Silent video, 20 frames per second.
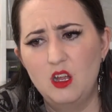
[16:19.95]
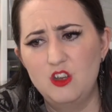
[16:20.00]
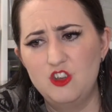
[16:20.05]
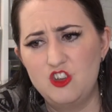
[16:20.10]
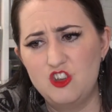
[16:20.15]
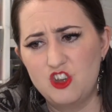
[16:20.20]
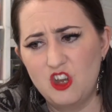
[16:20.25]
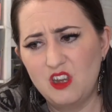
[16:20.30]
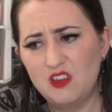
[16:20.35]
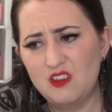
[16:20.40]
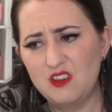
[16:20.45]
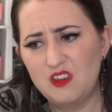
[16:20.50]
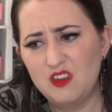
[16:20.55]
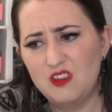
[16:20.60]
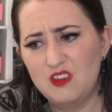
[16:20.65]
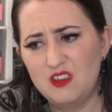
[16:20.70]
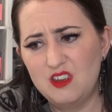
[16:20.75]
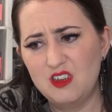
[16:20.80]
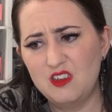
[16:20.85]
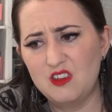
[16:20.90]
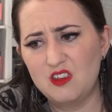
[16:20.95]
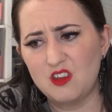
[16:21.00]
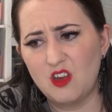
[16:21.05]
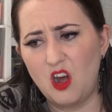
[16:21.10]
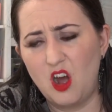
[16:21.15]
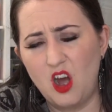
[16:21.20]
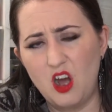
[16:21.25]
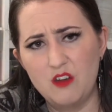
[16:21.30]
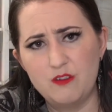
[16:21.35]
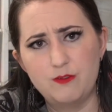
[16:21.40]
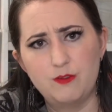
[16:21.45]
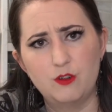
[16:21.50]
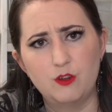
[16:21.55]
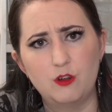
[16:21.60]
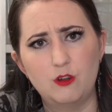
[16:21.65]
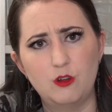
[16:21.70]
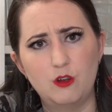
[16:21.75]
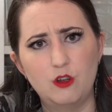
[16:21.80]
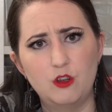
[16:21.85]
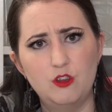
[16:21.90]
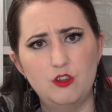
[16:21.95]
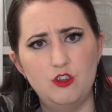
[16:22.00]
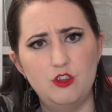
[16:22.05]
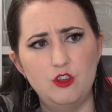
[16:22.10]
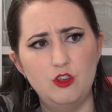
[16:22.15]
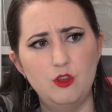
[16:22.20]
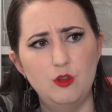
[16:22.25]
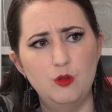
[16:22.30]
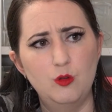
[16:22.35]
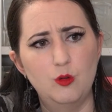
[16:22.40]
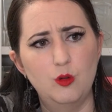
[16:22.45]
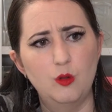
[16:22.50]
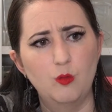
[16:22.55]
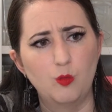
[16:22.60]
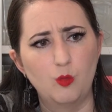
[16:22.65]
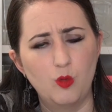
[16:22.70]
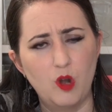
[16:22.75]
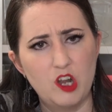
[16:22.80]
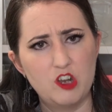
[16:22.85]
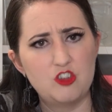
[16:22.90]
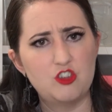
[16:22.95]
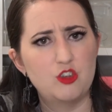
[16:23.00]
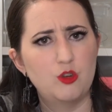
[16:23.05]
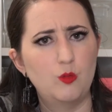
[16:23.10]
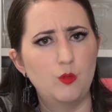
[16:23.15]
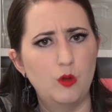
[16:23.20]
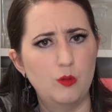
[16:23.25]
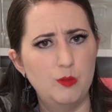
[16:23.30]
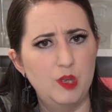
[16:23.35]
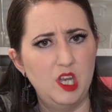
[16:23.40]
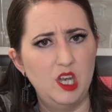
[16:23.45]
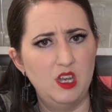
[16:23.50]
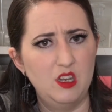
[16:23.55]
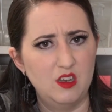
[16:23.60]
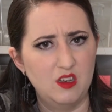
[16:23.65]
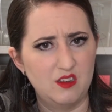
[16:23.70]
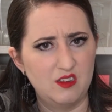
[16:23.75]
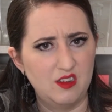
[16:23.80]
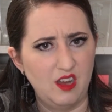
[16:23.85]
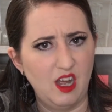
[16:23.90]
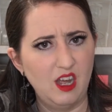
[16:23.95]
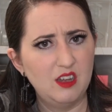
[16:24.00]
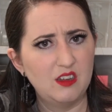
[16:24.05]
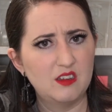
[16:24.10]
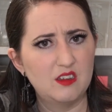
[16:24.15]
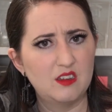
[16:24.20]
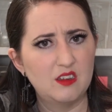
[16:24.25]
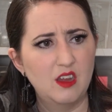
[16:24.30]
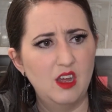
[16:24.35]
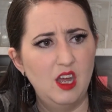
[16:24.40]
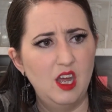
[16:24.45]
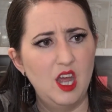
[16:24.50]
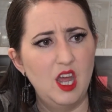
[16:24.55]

just as it's awful to rush a woman into sex